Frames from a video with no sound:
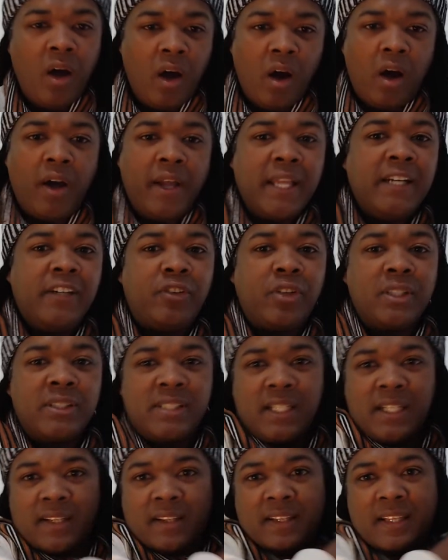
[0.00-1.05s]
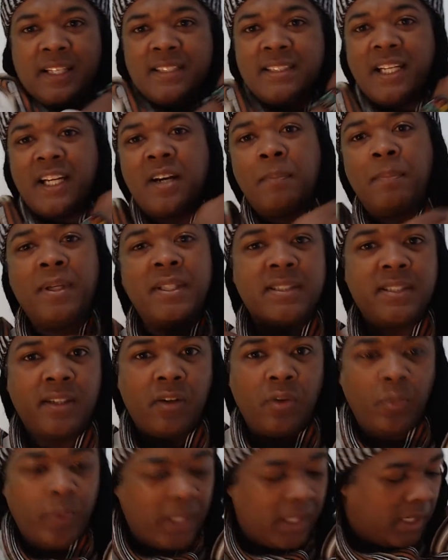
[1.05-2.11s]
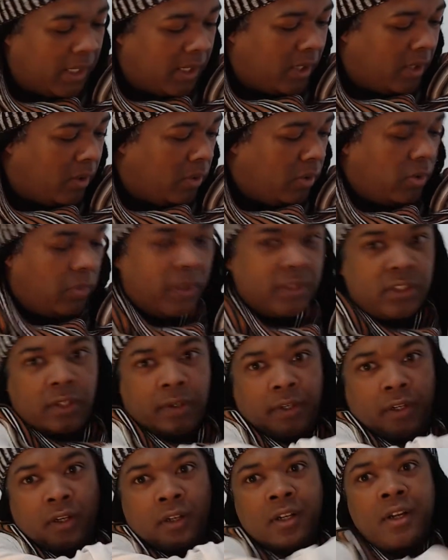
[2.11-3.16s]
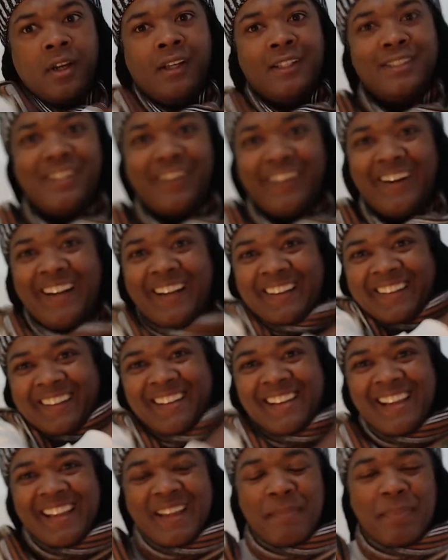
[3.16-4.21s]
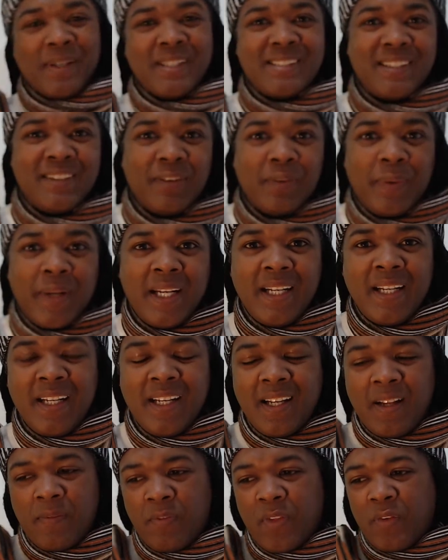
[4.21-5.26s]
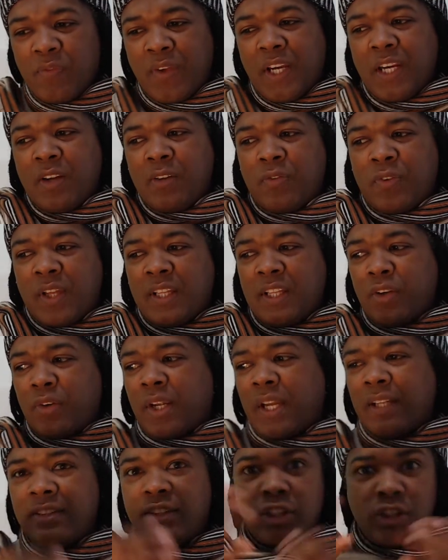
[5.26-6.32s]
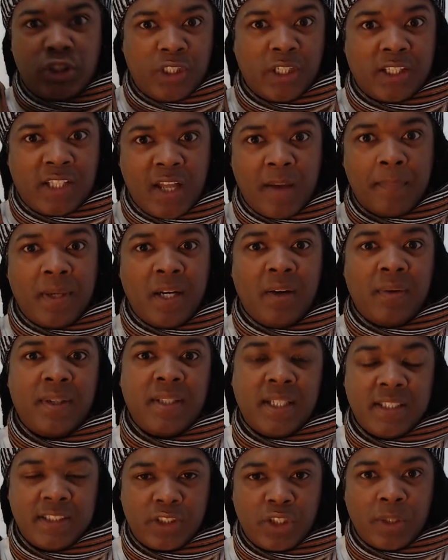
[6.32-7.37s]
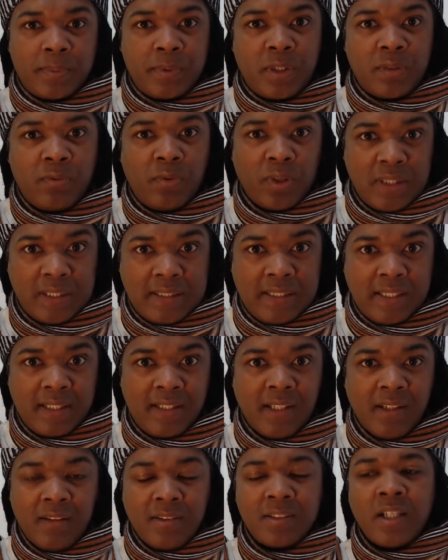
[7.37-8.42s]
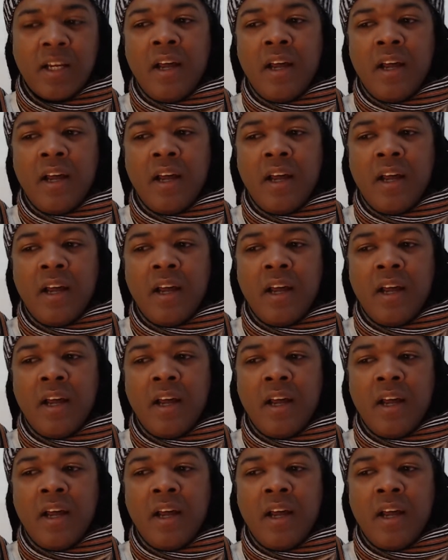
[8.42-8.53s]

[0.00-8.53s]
are interested in things like a personal reading, or what's going on, sorry, personal reading, if any of you can just check down below in the description for the details.